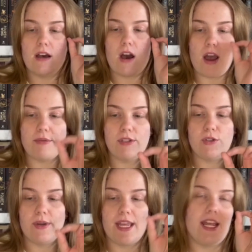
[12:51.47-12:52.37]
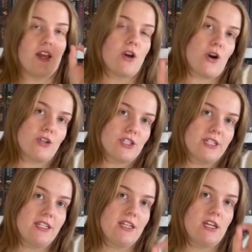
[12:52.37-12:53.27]
I was doing it in
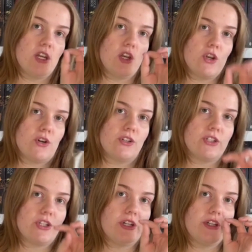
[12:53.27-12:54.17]
cotton, not